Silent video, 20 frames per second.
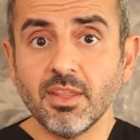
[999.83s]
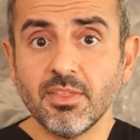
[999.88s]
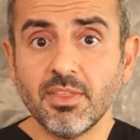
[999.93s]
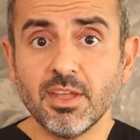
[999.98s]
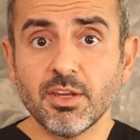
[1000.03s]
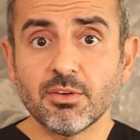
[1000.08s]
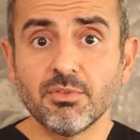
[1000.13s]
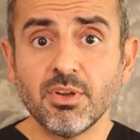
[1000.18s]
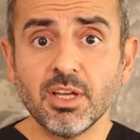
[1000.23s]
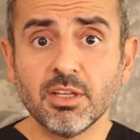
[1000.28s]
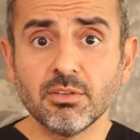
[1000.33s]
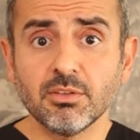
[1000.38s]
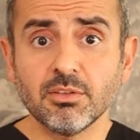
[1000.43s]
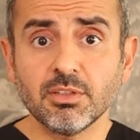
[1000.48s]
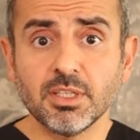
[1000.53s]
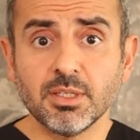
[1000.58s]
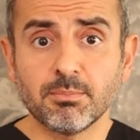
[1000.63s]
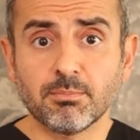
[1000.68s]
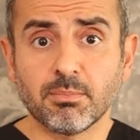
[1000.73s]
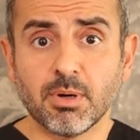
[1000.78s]
They
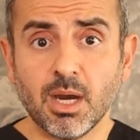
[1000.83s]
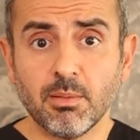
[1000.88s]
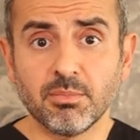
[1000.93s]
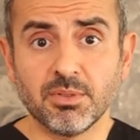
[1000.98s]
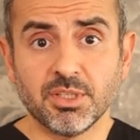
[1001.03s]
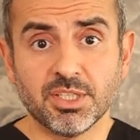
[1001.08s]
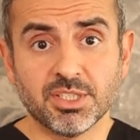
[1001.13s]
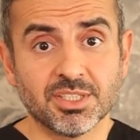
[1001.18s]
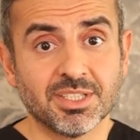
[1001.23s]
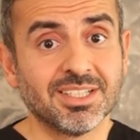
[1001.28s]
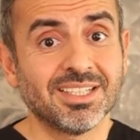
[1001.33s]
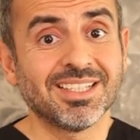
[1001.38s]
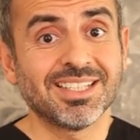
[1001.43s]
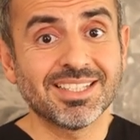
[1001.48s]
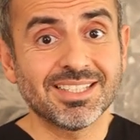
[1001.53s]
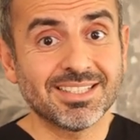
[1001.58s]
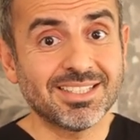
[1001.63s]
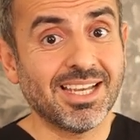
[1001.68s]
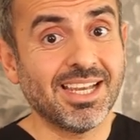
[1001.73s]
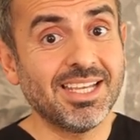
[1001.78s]
regularly publish
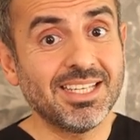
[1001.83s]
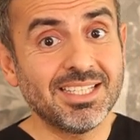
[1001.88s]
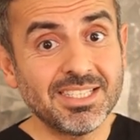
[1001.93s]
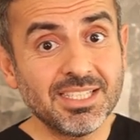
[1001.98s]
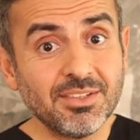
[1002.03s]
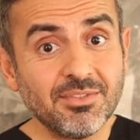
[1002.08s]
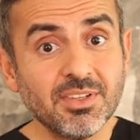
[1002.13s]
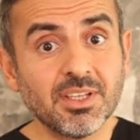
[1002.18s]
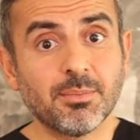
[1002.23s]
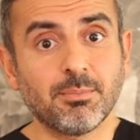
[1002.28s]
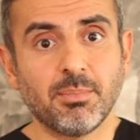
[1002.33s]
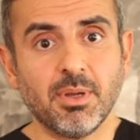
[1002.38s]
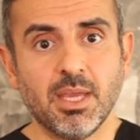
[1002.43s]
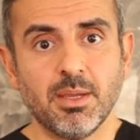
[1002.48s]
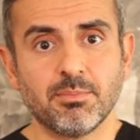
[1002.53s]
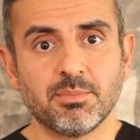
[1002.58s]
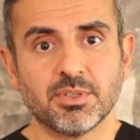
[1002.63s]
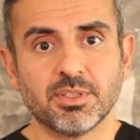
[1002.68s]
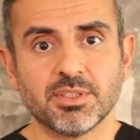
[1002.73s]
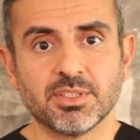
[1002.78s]
scientific
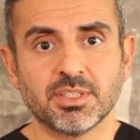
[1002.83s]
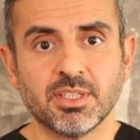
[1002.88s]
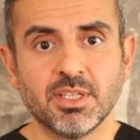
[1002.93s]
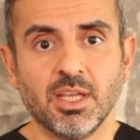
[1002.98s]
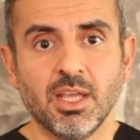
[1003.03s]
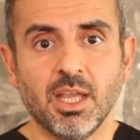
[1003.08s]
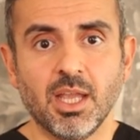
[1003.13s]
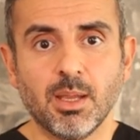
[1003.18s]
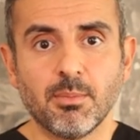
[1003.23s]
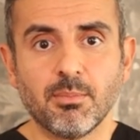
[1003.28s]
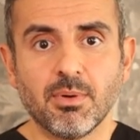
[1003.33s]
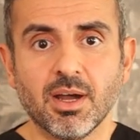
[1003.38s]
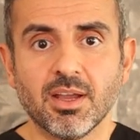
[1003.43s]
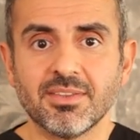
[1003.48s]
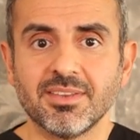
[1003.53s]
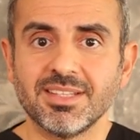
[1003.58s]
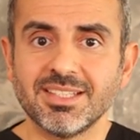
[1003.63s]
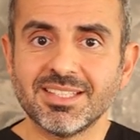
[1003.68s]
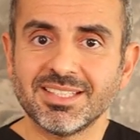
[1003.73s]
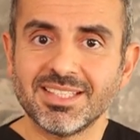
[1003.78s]
papers
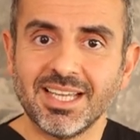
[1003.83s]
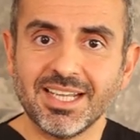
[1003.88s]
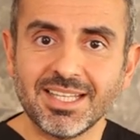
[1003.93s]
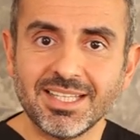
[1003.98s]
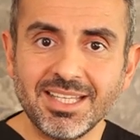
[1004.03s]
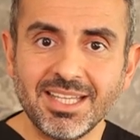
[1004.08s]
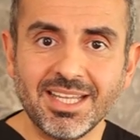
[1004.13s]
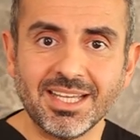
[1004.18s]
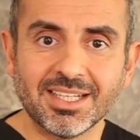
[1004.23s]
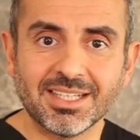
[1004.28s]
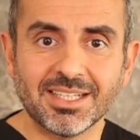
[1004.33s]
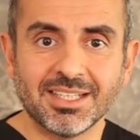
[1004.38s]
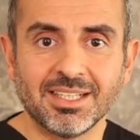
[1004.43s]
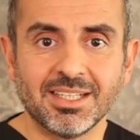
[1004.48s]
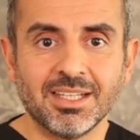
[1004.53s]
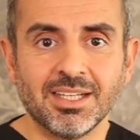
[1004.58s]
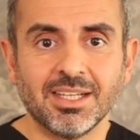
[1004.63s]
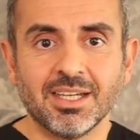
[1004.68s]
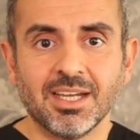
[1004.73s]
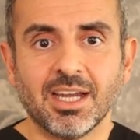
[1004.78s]
about this technique,
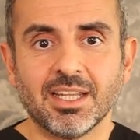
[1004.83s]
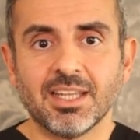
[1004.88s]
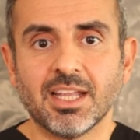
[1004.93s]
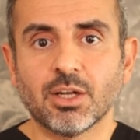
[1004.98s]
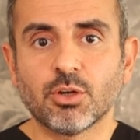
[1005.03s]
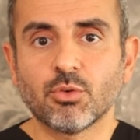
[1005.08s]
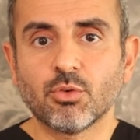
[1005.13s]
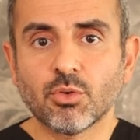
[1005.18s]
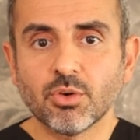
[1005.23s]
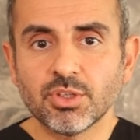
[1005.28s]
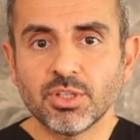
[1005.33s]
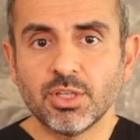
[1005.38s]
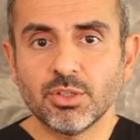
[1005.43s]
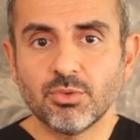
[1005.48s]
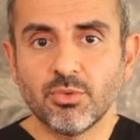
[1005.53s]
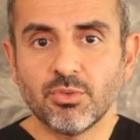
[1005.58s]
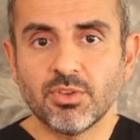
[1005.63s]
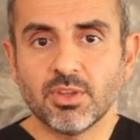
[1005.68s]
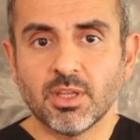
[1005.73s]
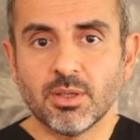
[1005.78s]
and
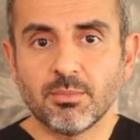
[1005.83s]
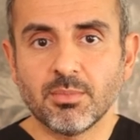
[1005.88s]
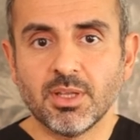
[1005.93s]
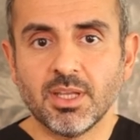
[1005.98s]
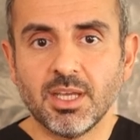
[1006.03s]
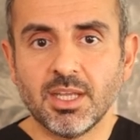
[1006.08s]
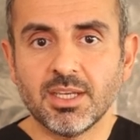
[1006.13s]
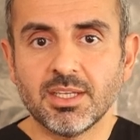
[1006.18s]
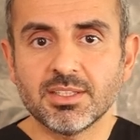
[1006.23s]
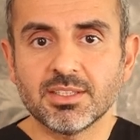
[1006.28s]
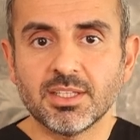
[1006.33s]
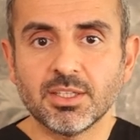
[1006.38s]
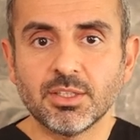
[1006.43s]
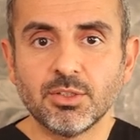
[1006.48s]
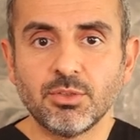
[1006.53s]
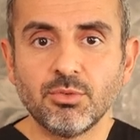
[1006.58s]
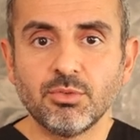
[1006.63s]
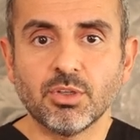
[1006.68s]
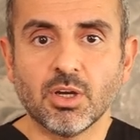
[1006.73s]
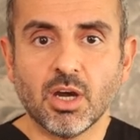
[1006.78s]
according to them, it is a
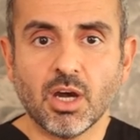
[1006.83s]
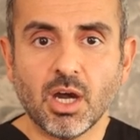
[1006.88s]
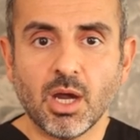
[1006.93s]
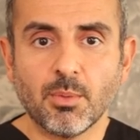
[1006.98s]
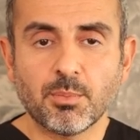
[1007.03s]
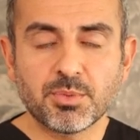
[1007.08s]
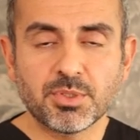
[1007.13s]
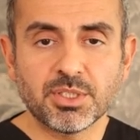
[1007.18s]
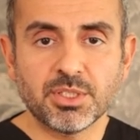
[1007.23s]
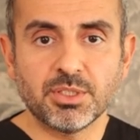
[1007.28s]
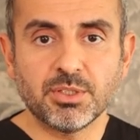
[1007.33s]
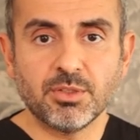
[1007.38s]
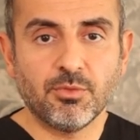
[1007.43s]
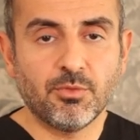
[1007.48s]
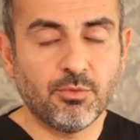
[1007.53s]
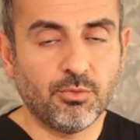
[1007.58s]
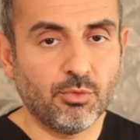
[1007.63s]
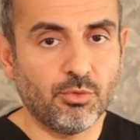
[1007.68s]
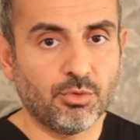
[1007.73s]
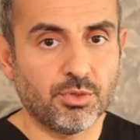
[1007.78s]
good option
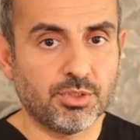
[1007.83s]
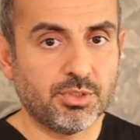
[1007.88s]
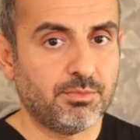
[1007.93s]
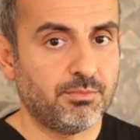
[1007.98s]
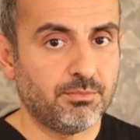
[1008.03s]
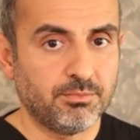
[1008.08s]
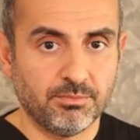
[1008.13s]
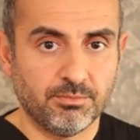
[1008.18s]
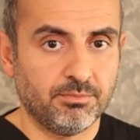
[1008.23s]
for